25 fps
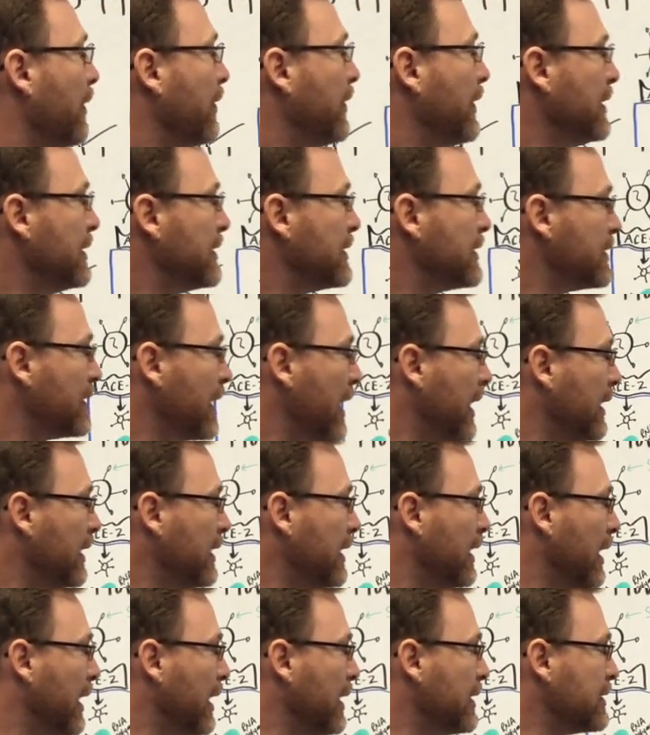these
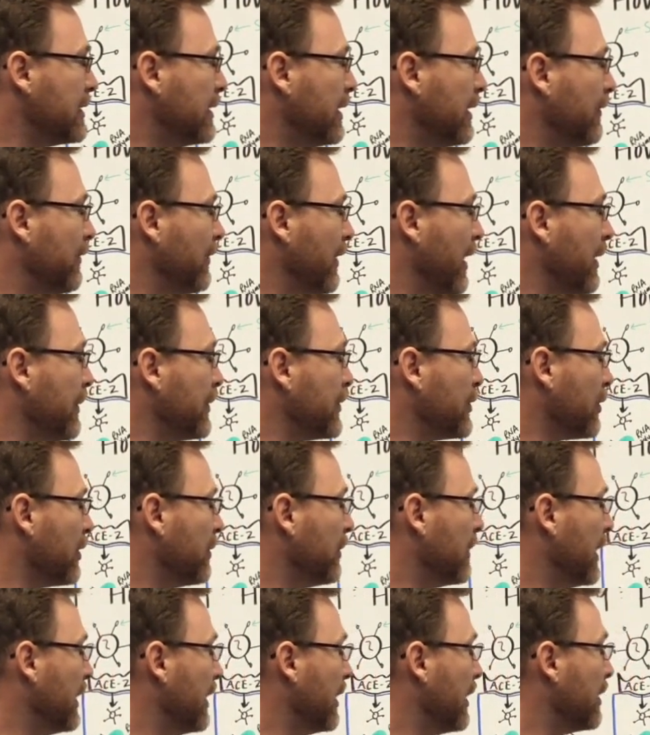cytokines and inflammatory
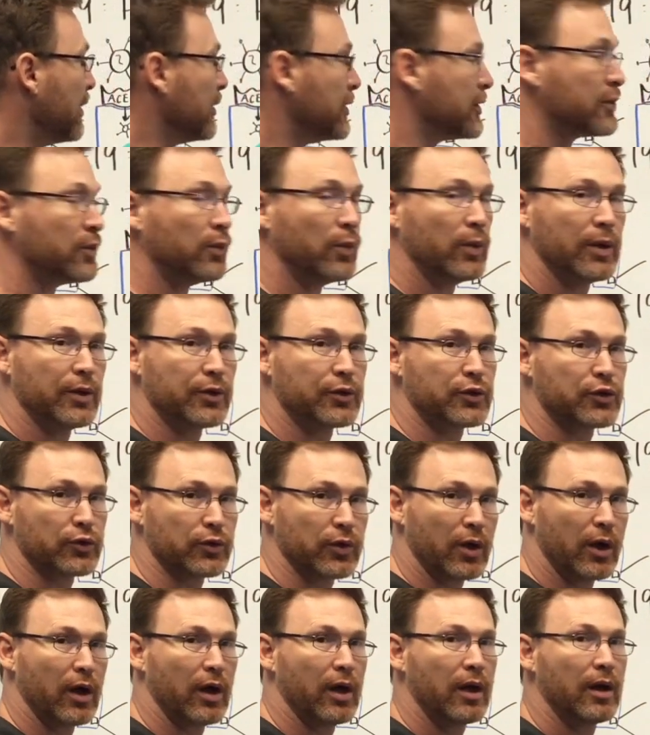mediators will
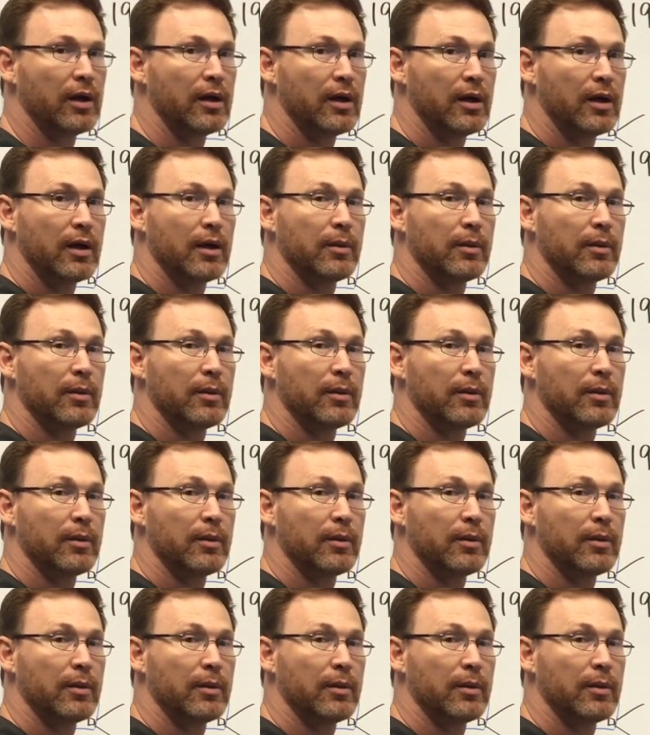draw